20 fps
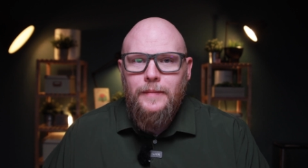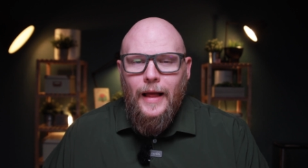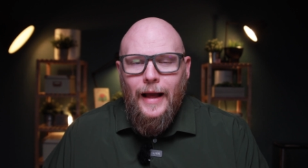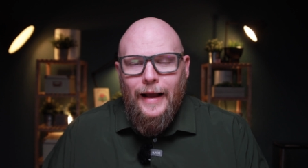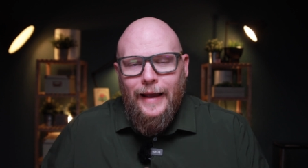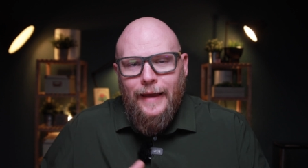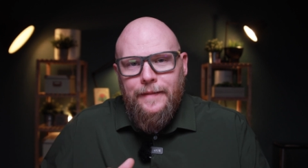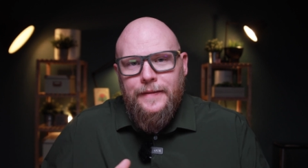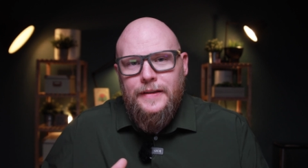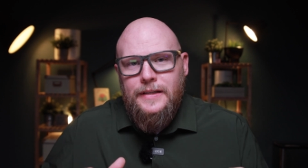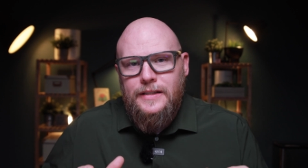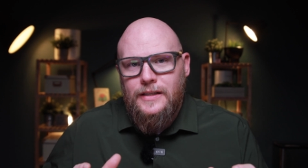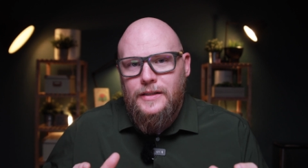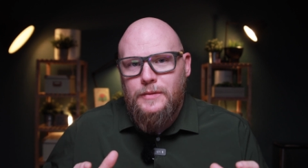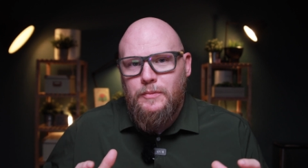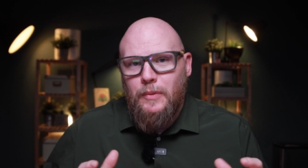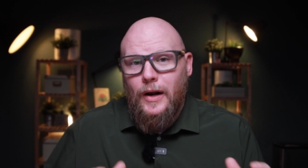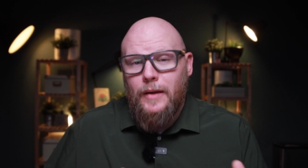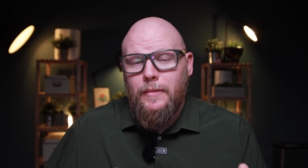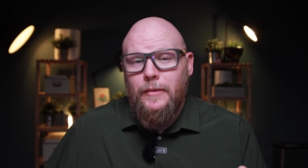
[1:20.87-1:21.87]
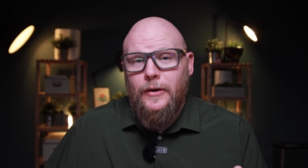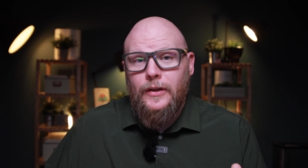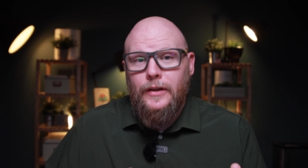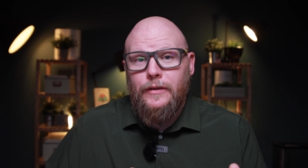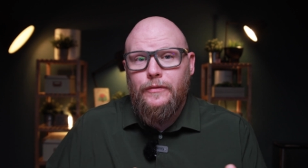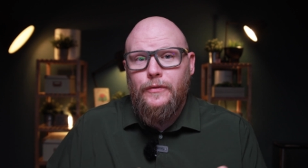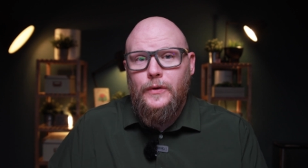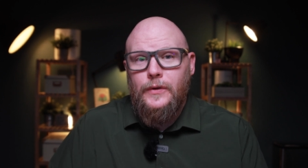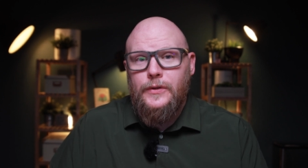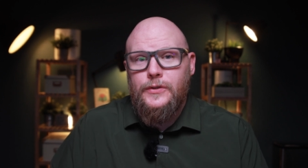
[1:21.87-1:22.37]
Again, this is primarily
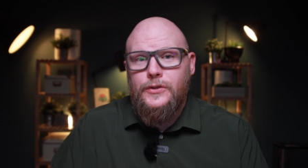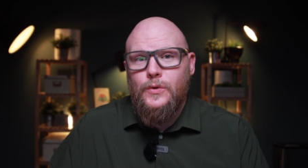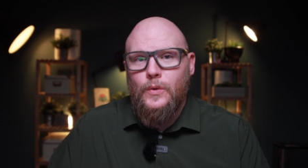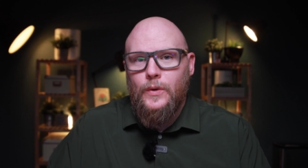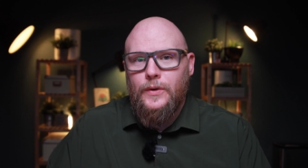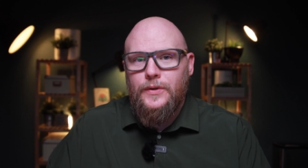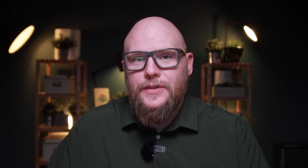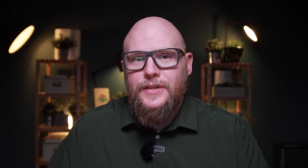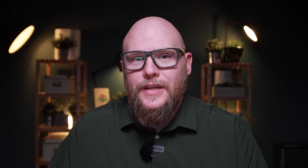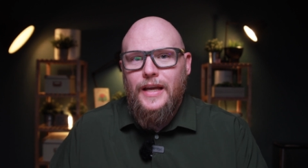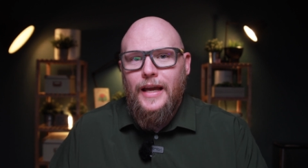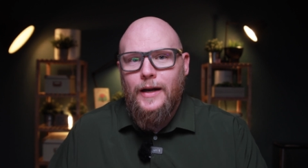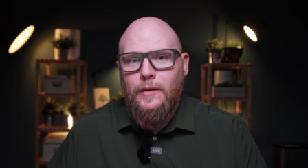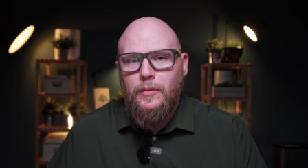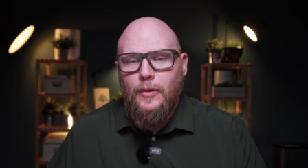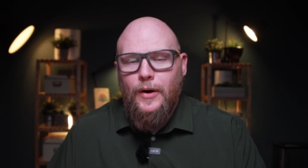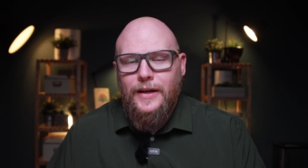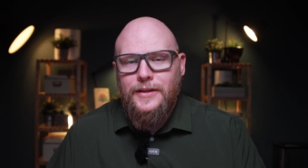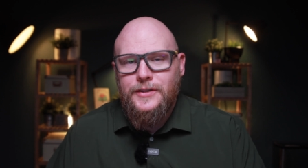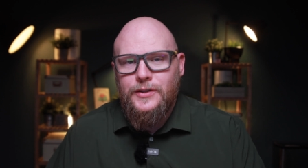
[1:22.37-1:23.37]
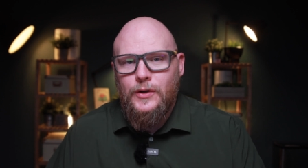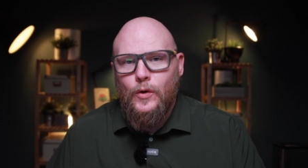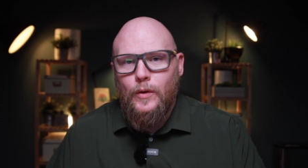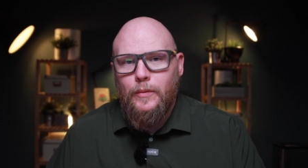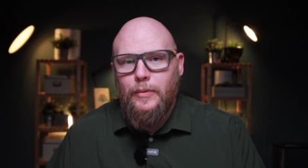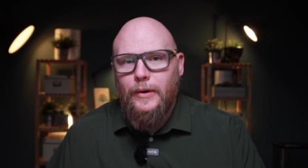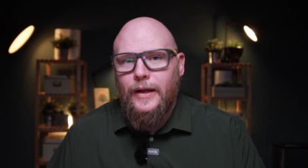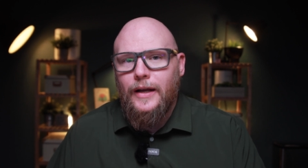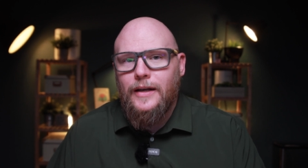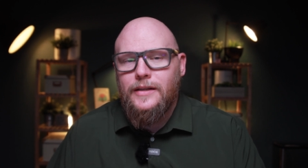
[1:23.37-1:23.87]
focused towards the enterprise and
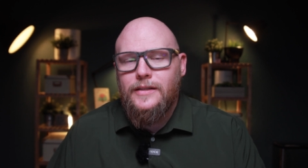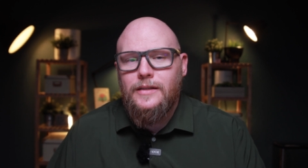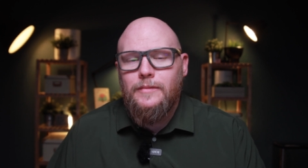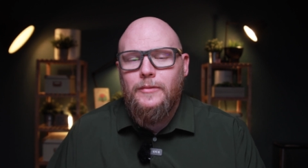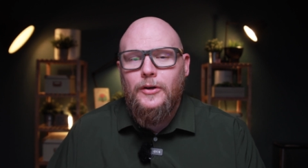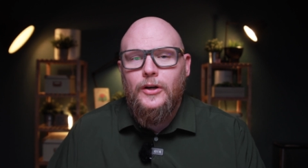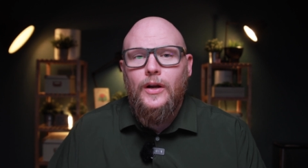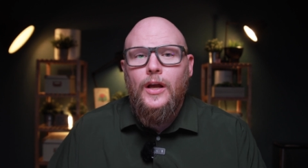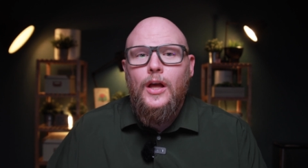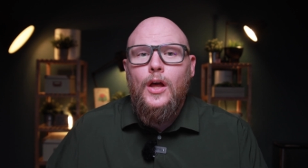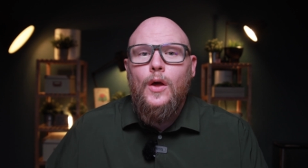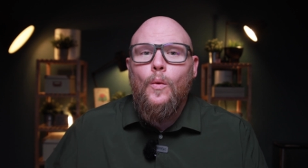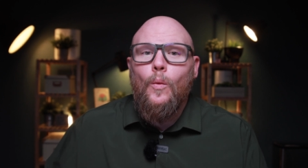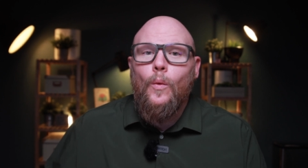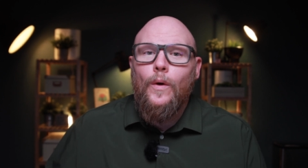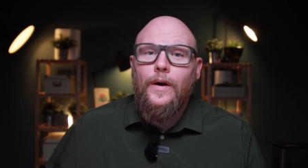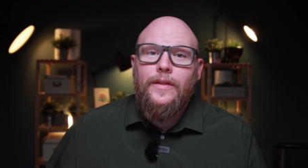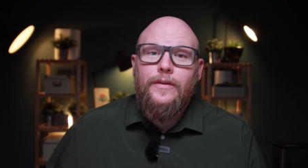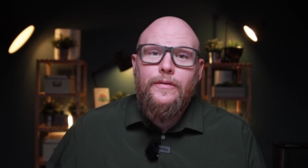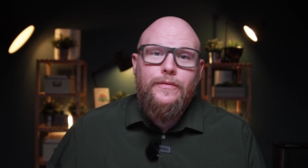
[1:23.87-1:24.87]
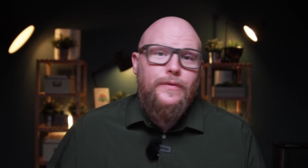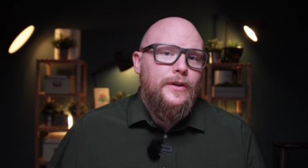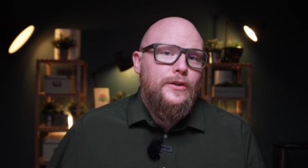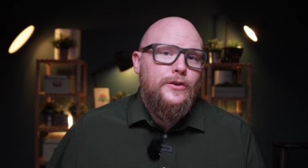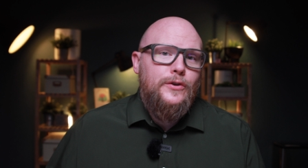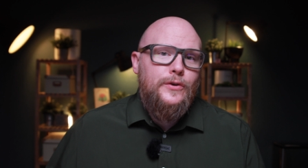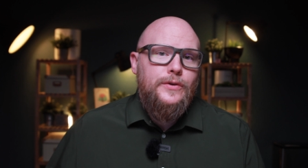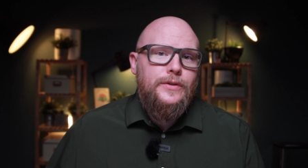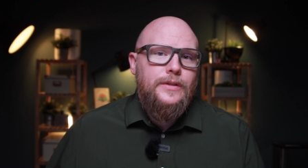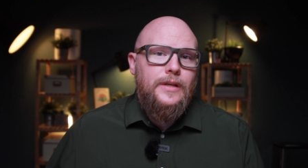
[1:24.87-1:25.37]
corporate customer. One of the
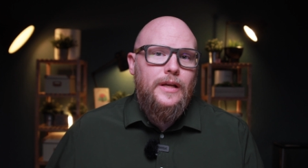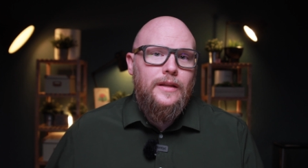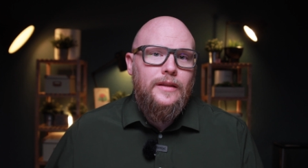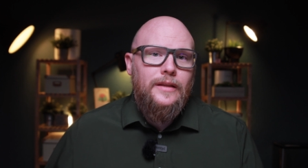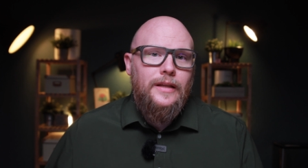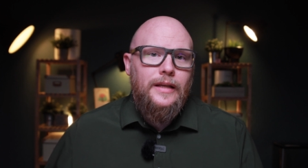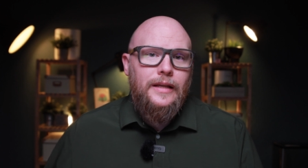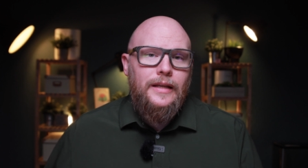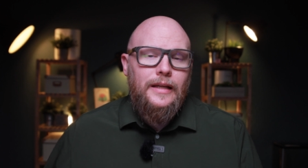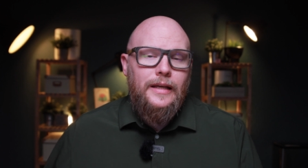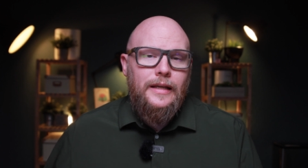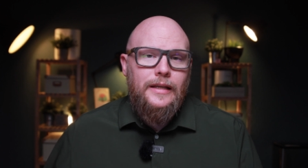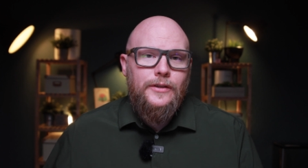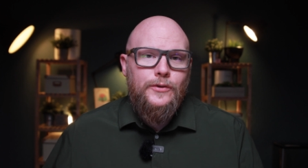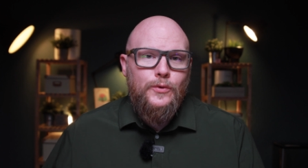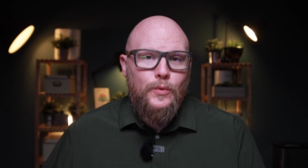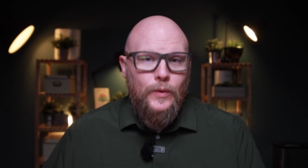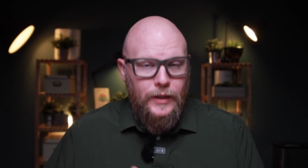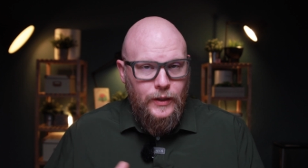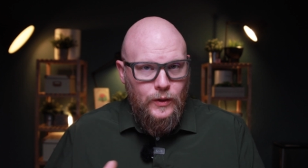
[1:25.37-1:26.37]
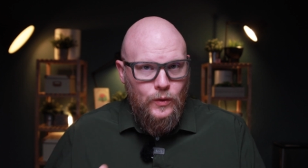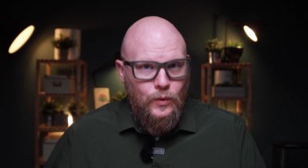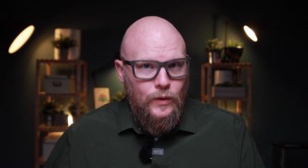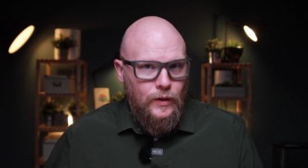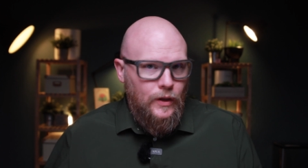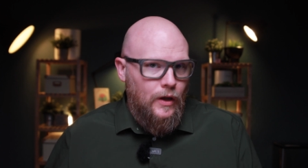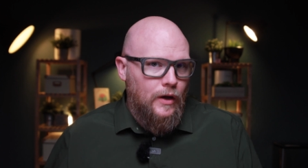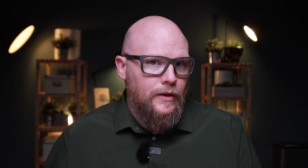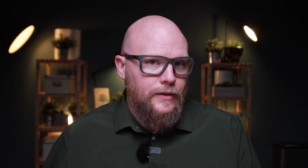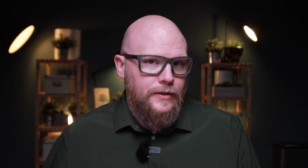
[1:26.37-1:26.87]
features that is really
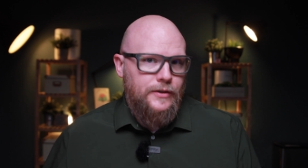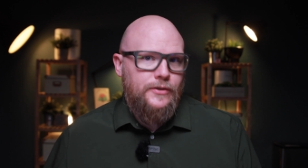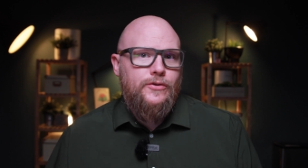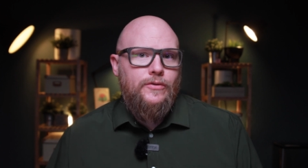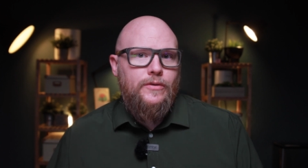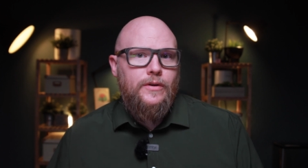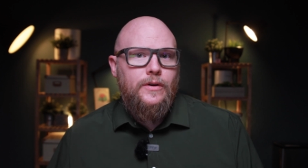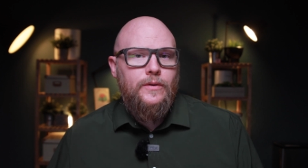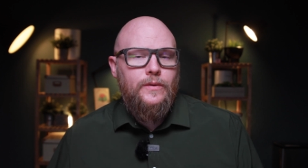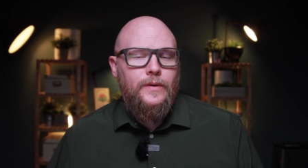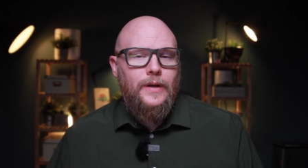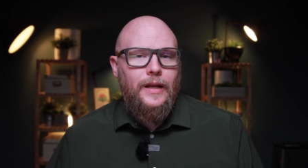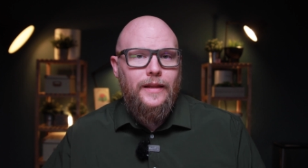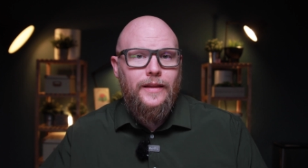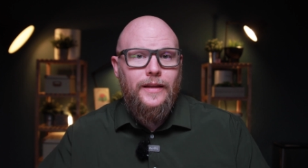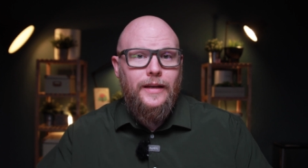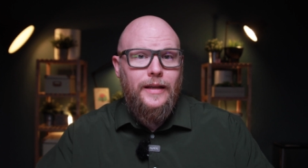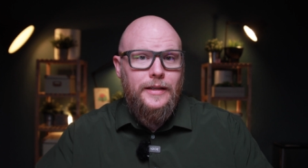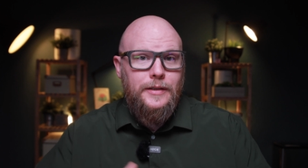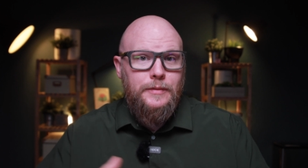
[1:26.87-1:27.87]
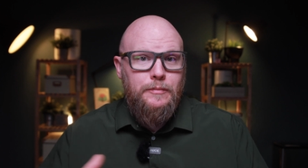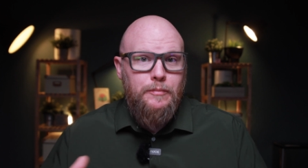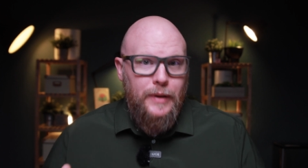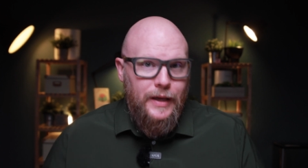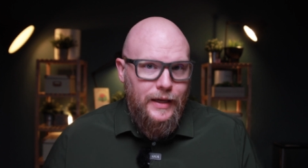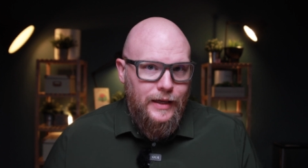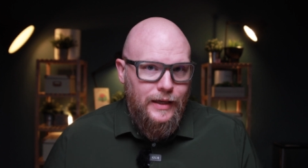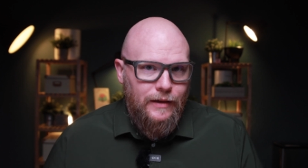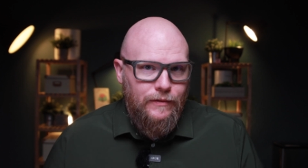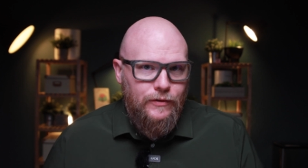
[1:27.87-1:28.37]
cool on this drone that is
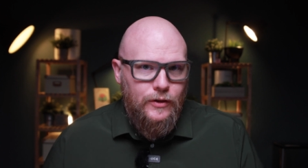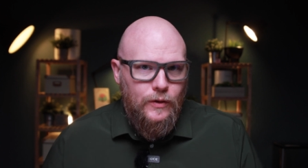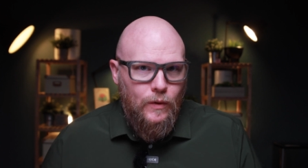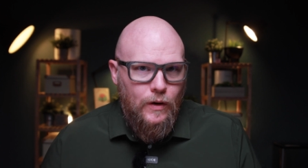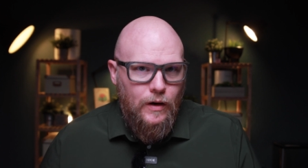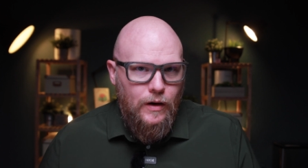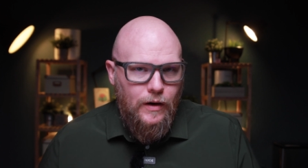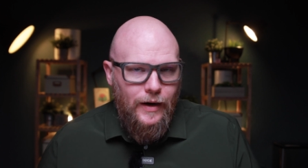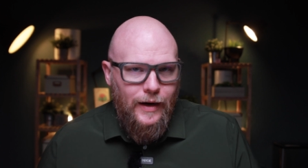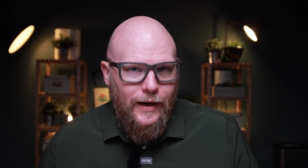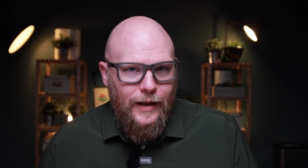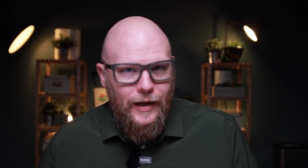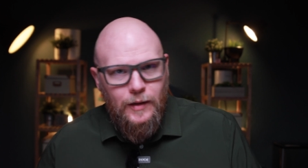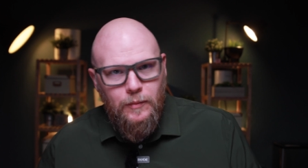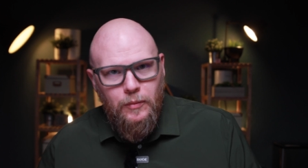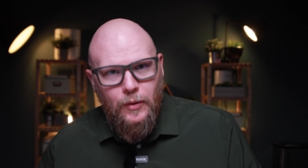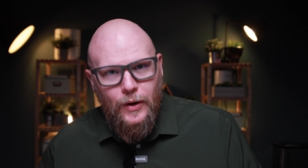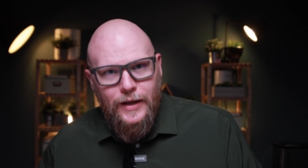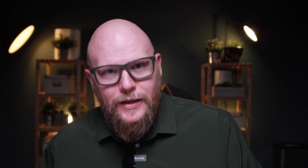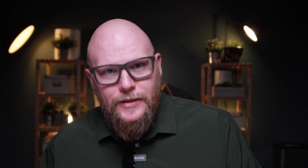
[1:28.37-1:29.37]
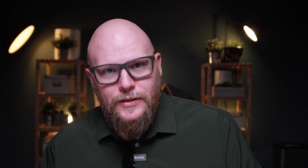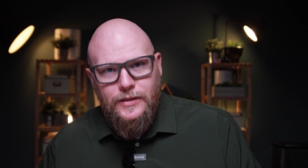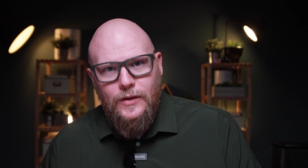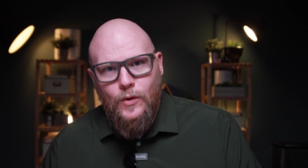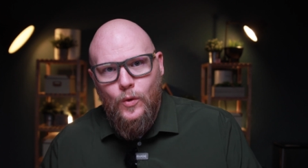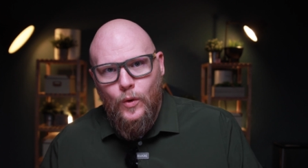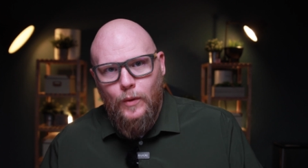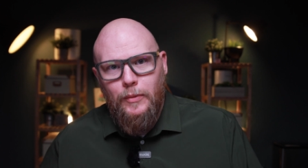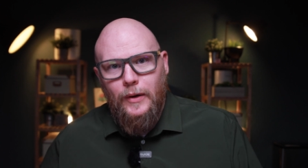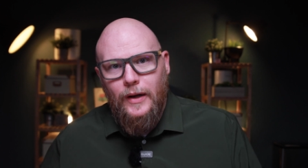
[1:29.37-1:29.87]
big if you are an enterprise
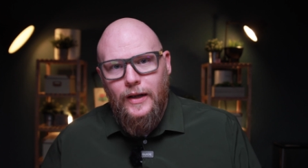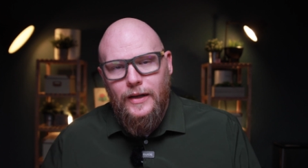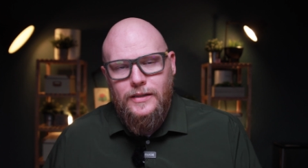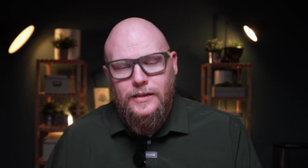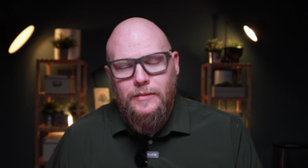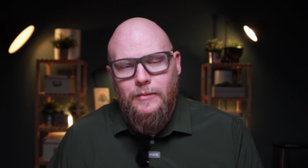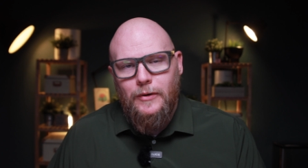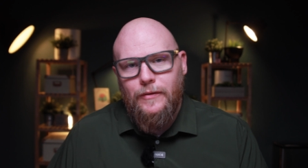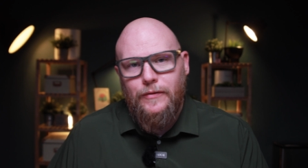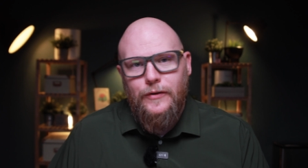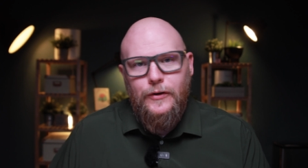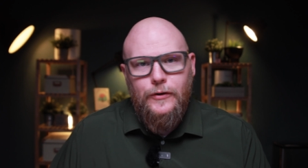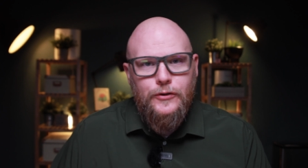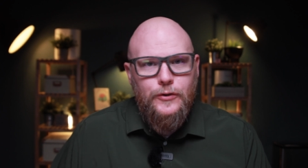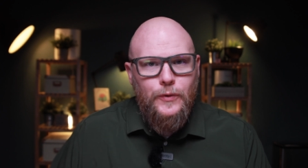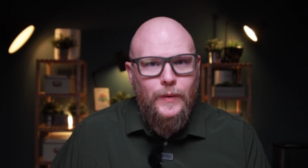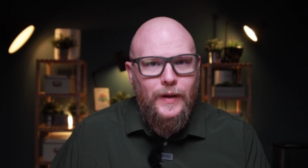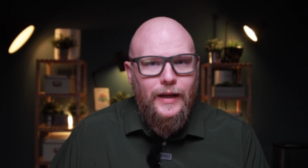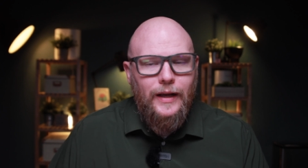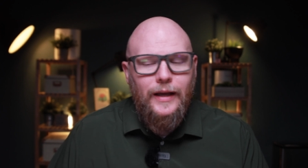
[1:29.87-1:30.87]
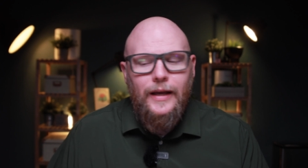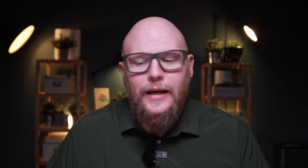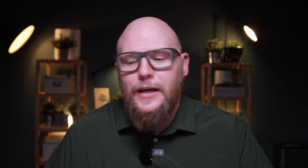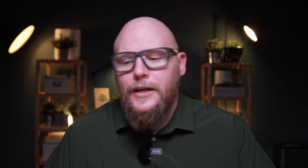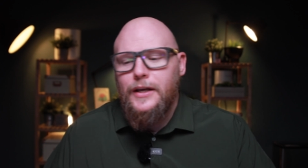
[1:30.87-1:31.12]
corporate customer, if you're doing